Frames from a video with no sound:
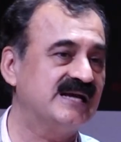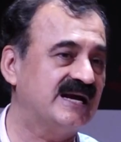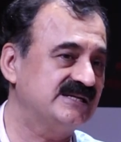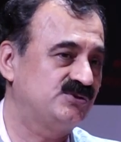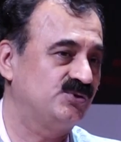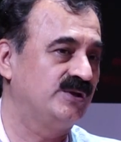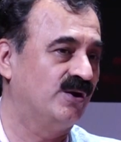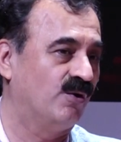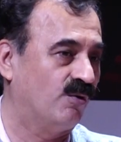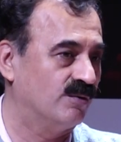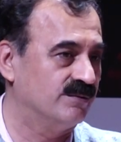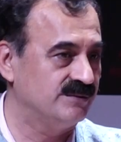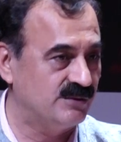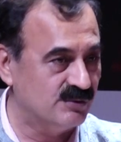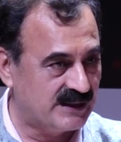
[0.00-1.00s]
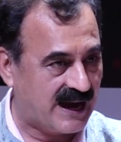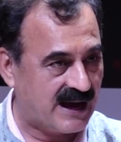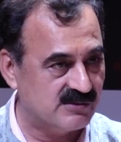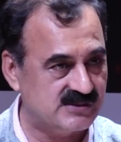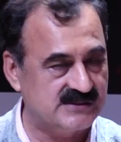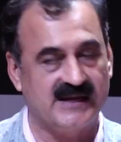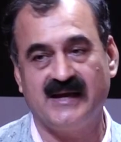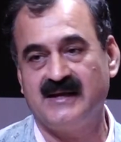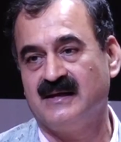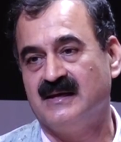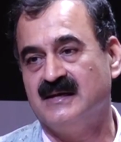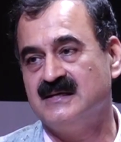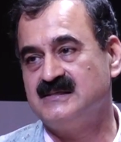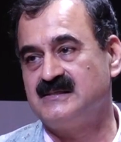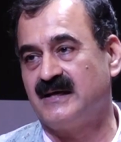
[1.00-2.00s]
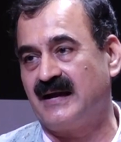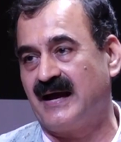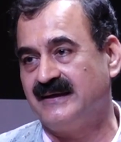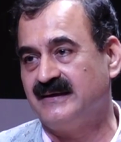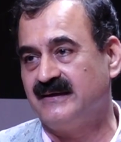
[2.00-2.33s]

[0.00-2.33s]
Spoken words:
apologized to the House saying,